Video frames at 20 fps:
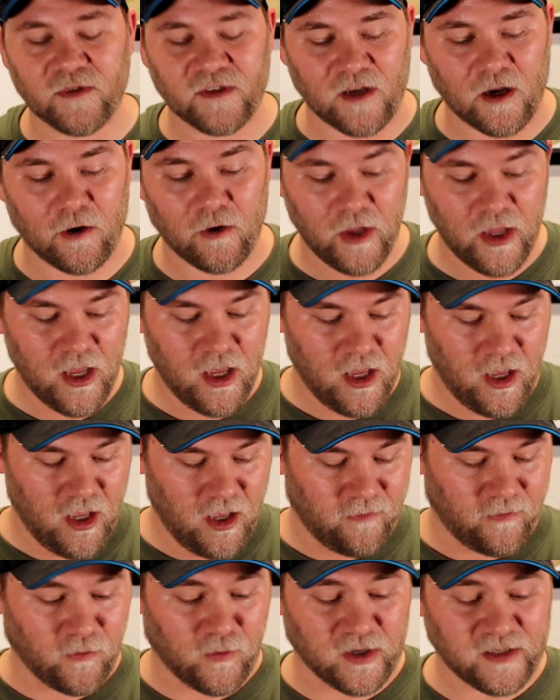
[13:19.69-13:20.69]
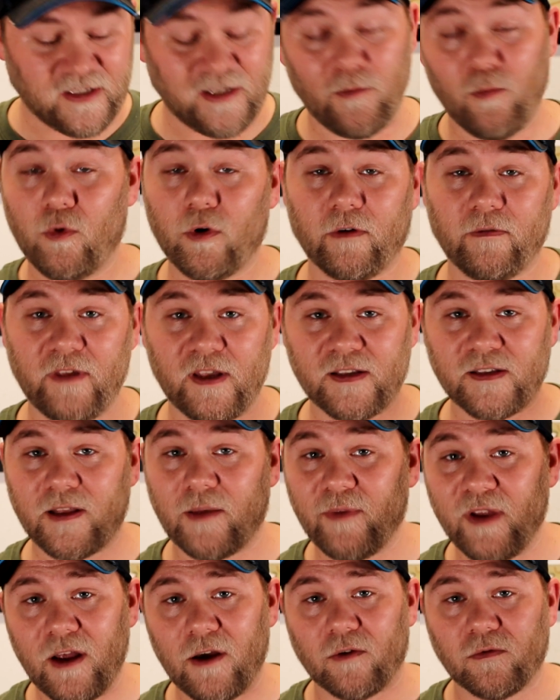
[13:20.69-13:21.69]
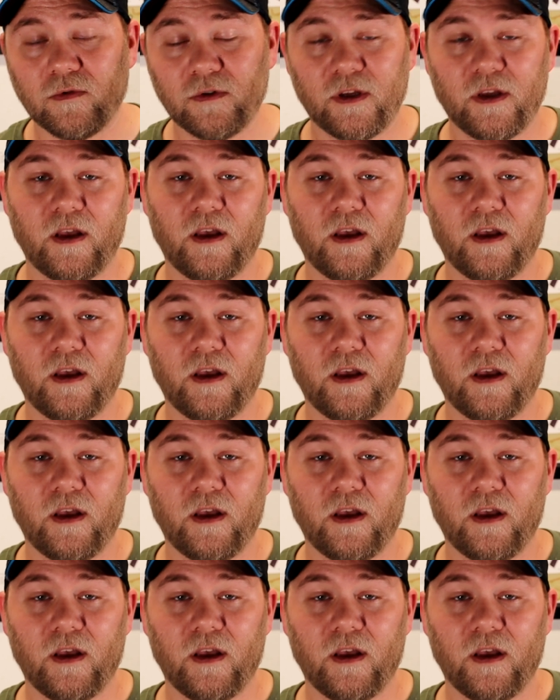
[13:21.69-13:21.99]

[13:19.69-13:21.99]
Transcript: So if you want to see more of this, let me know.